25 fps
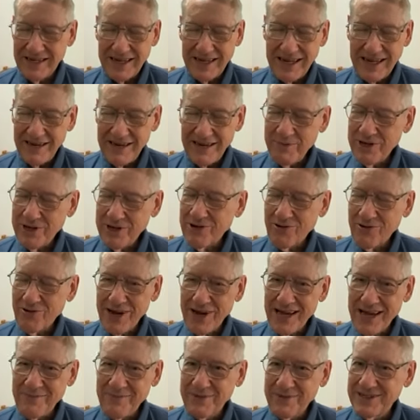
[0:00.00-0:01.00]
I've been
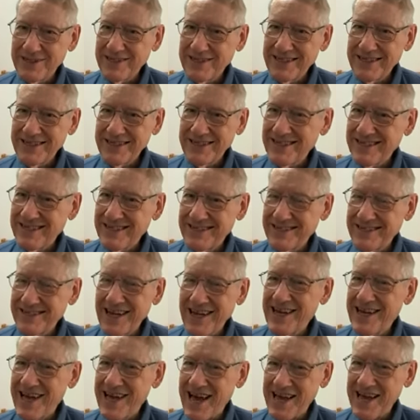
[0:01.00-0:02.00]
trying, but uh,
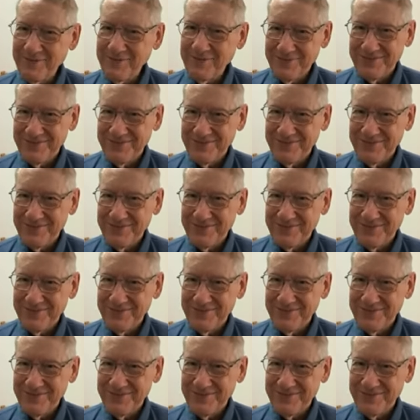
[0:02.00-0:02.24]
not yet.